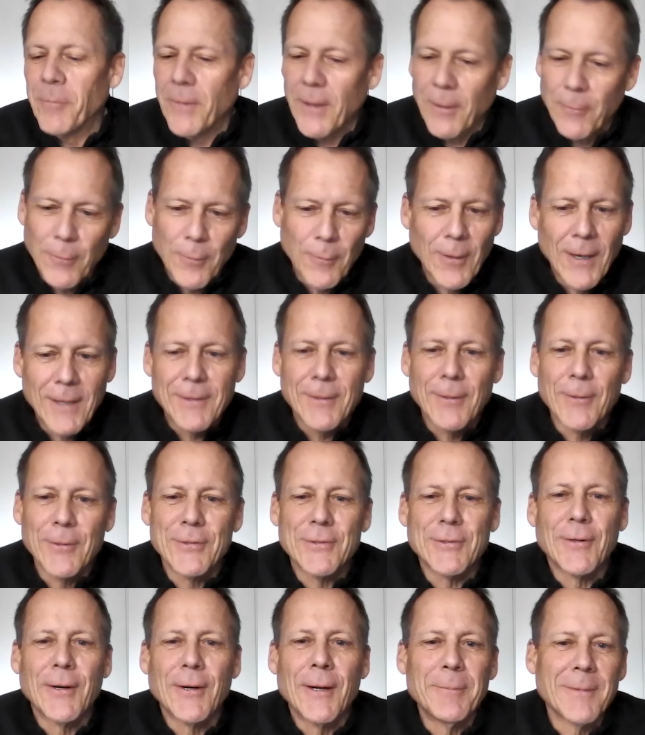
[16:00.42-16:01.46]
We'll write the whole
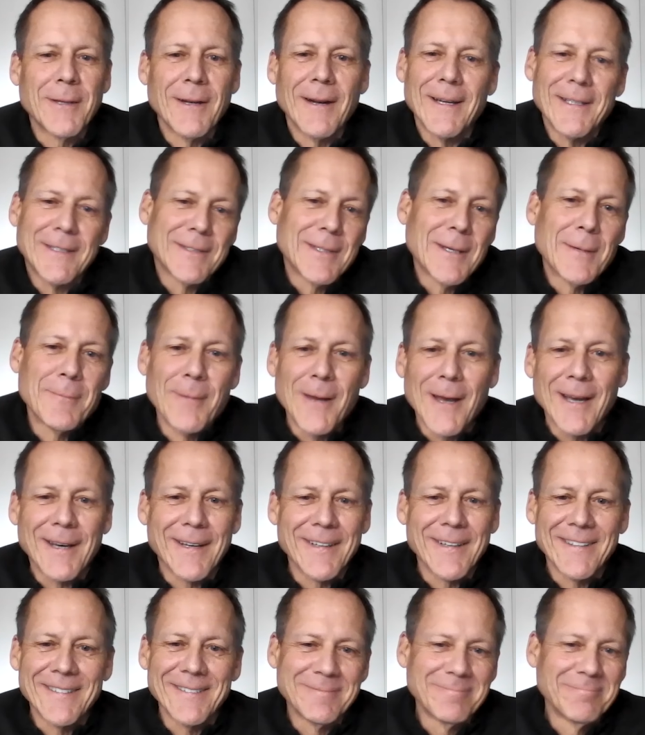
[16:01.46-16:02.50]
script and I sit back
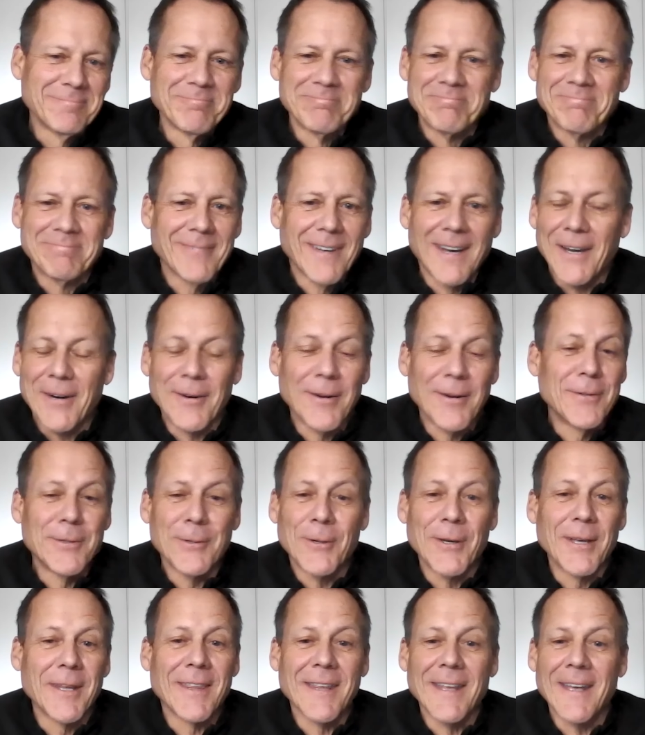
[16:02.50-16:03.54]
and I don't
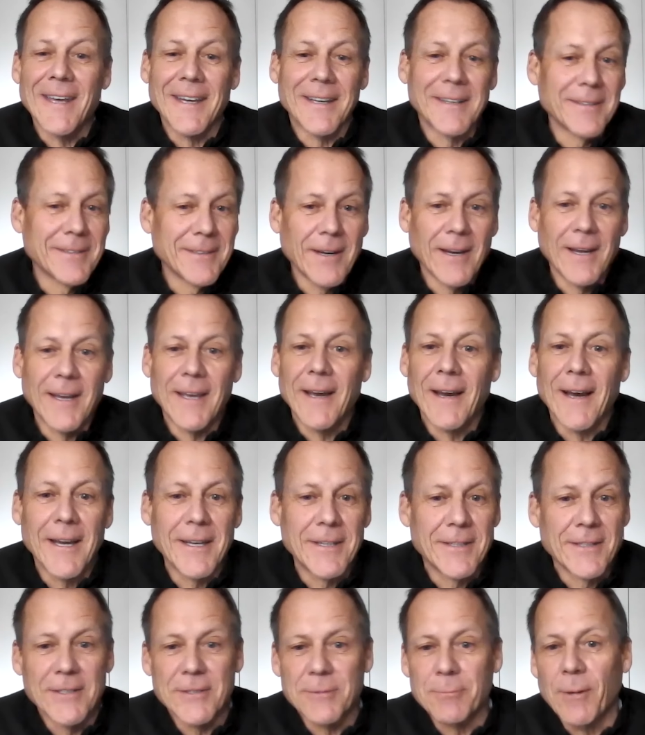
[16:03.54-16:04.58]
do anything. A I
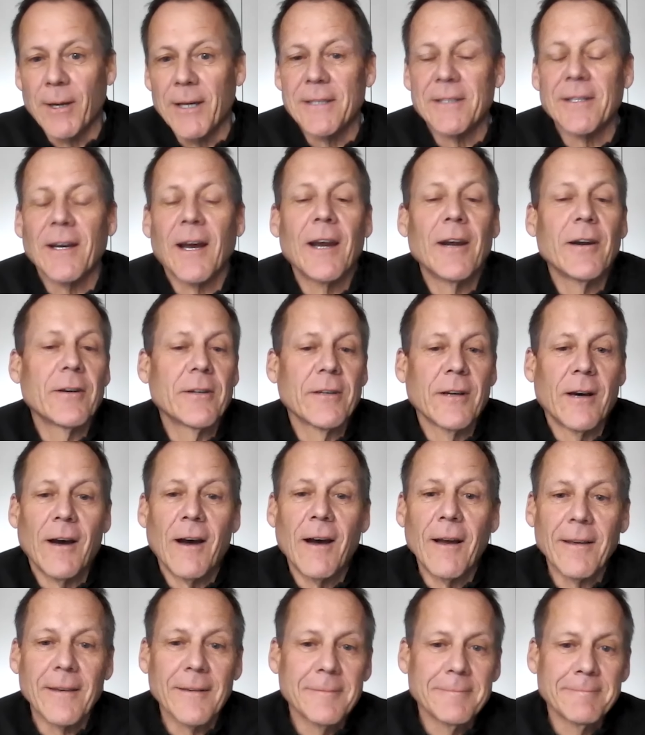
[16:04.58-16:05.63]
does my entire
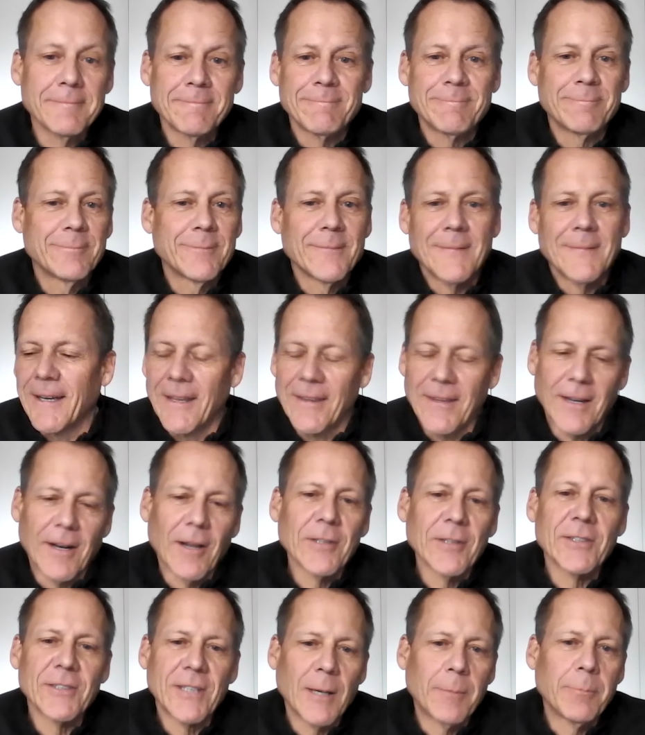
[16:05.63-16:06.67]
talk. And then
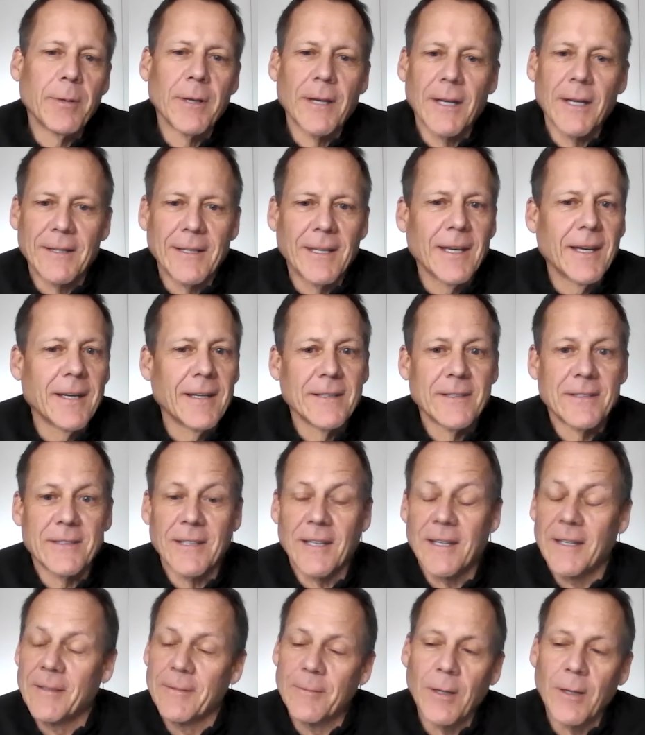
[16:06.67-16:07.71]
I'll step in at the end and
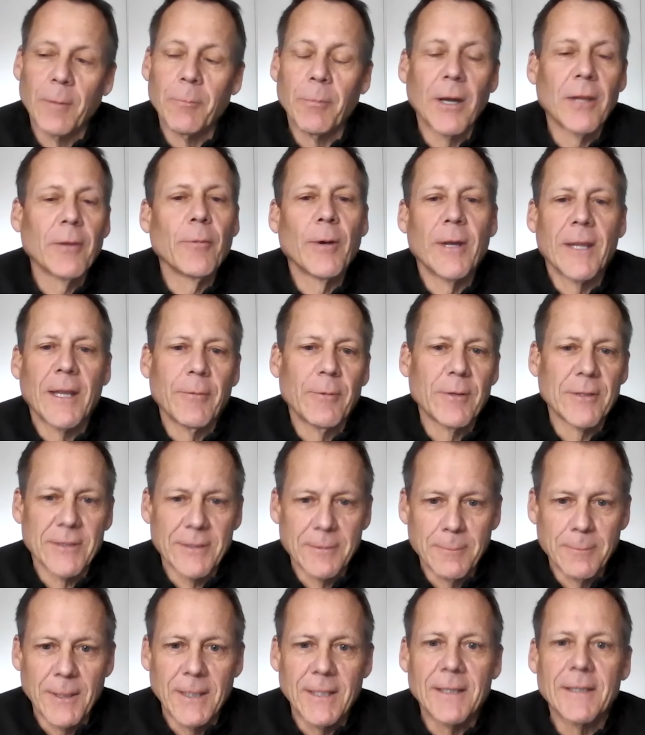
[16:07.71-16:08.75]
say, oh, by the way, that
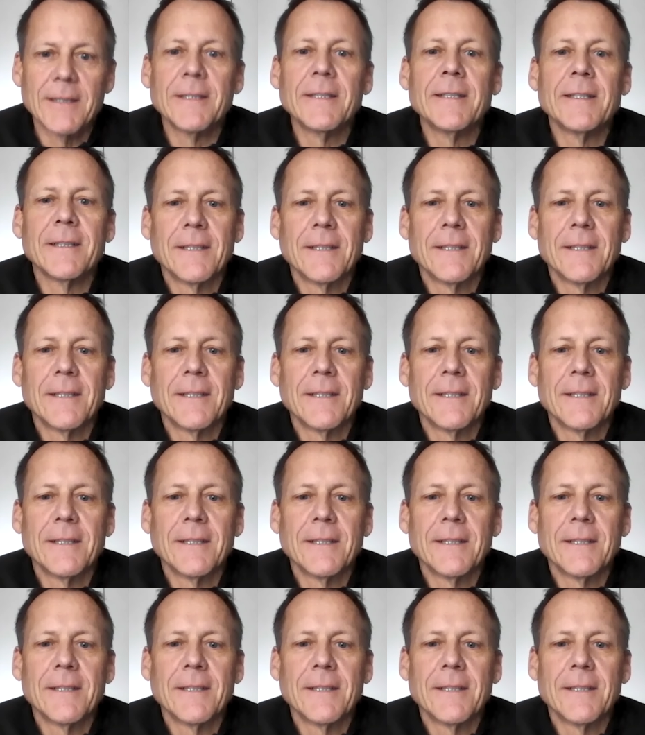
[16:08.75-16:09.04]
wasn't me.